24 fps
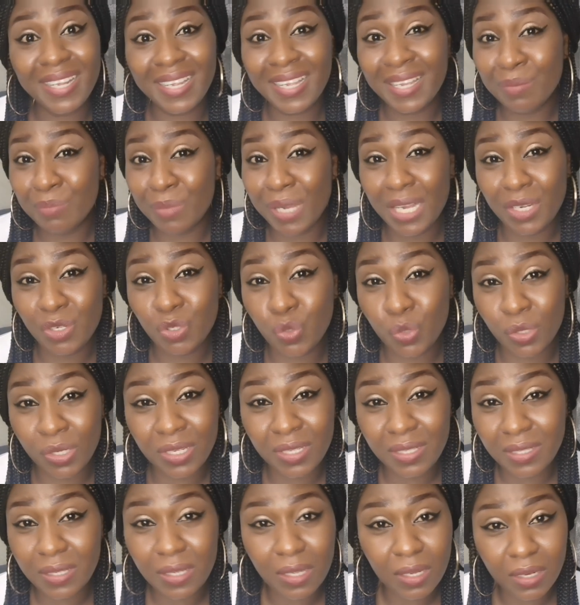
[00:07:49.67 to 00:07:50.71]
what I am
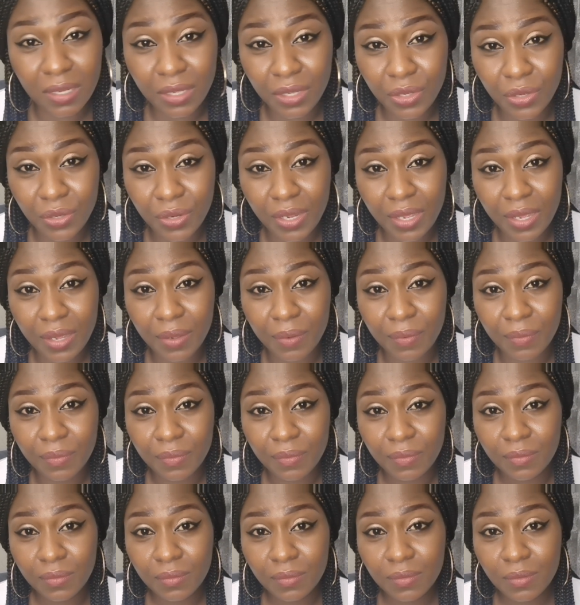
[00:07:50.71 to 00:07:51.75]
actually telling you now.
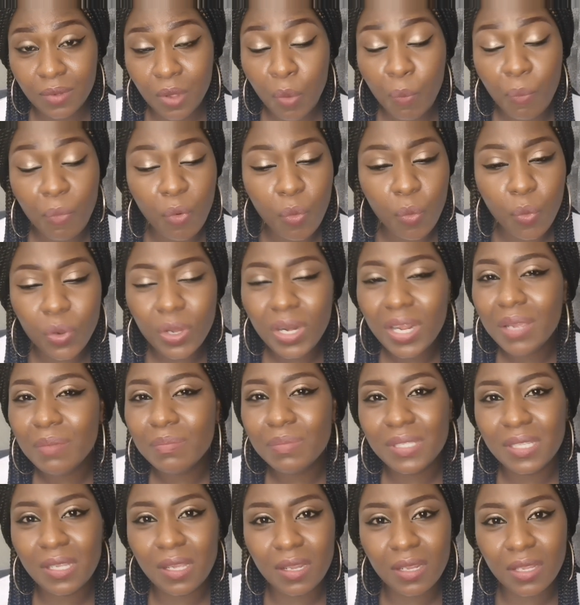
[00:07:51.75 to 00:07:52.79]
But what
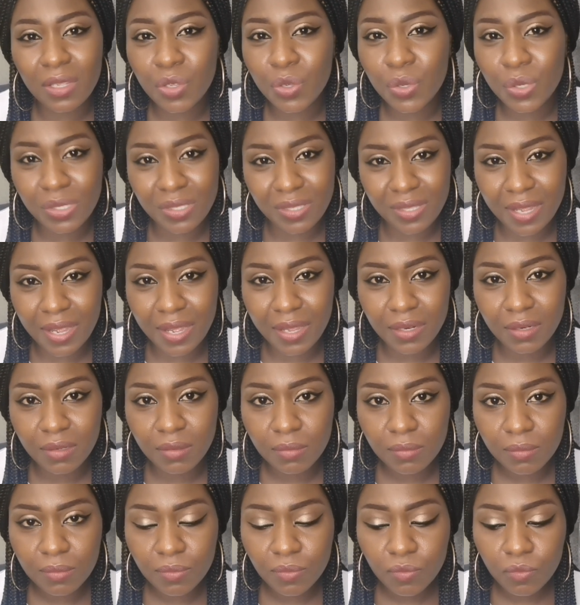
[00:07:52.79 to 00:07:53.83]
I'm telling you is that
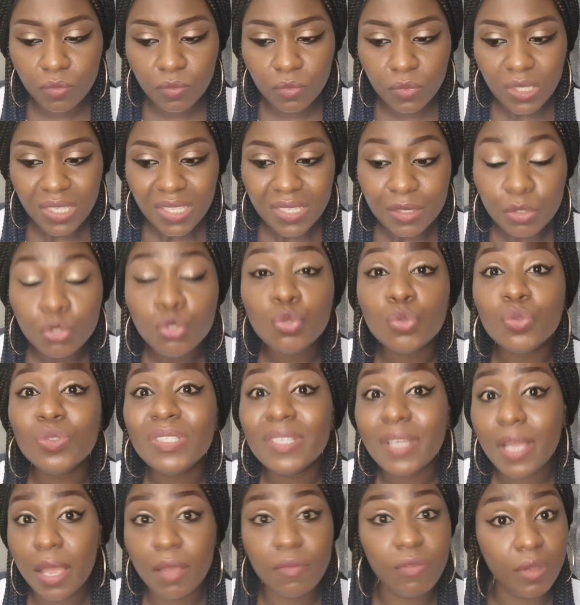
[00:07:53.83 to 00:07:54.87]

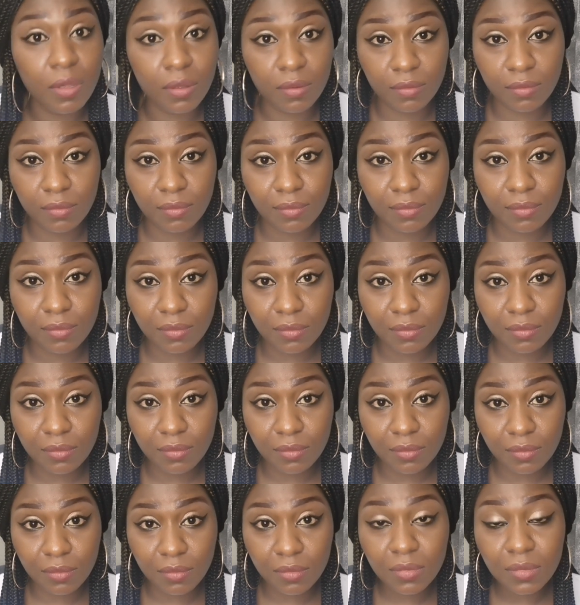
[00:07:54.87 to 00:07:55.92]
don't ever,
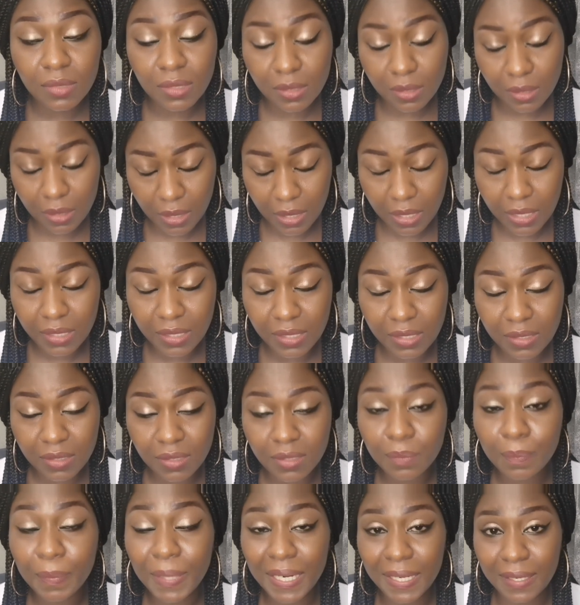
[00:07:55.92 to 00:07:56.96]

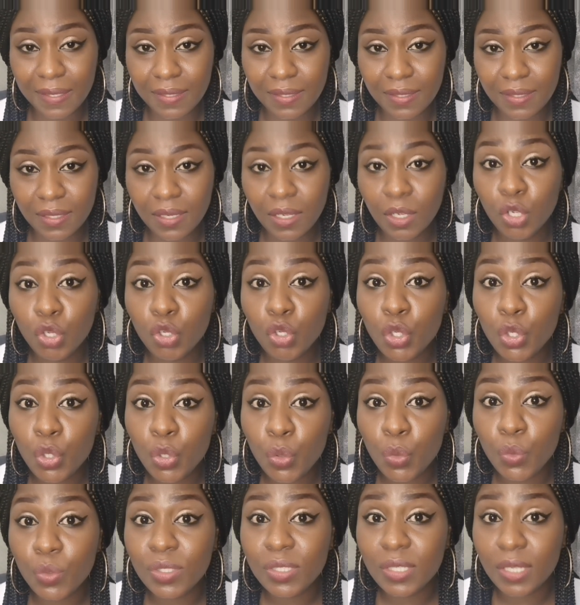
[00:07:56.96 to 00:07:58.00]
ladies, please,
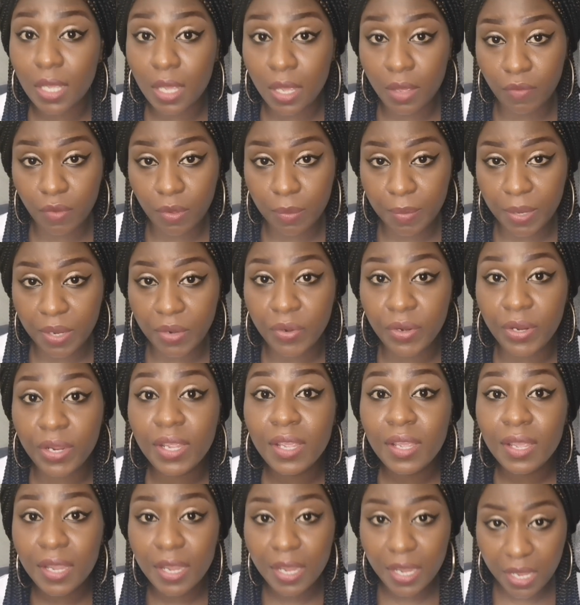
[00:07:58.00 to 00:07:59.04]
don't ever marry
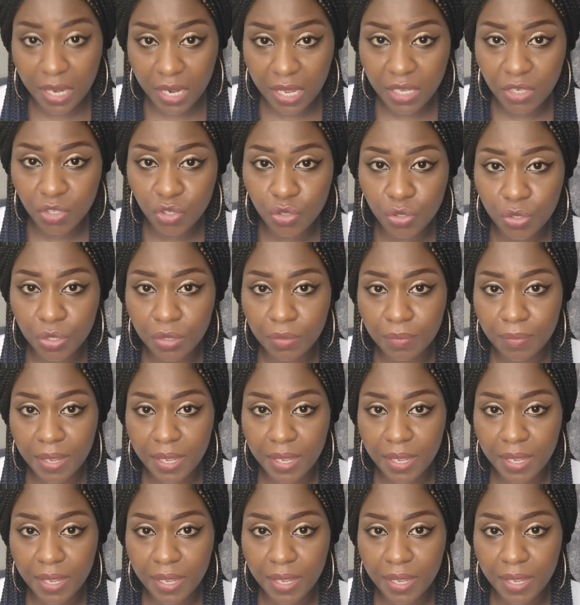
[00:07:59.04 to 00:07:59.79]
a Nigerian